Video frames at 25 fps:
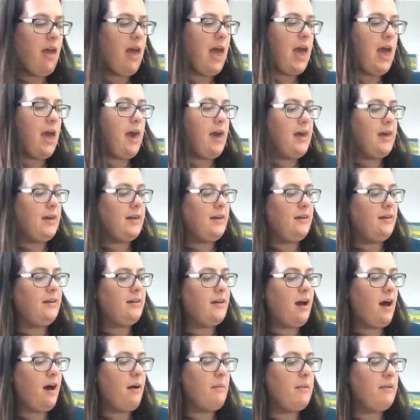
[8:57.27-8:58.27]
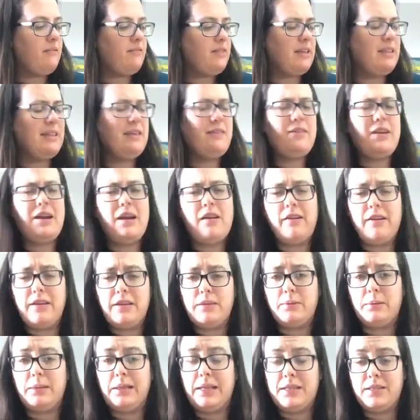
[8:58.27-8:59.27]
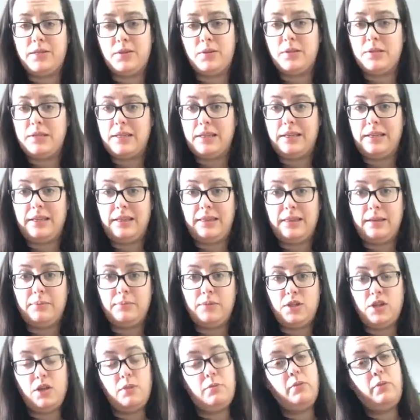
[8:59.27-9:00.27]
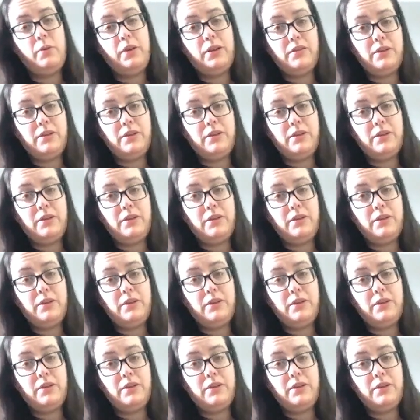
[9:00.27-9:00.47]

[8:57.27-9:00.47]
and if they live in areas with lizards, they'll eat them too, but we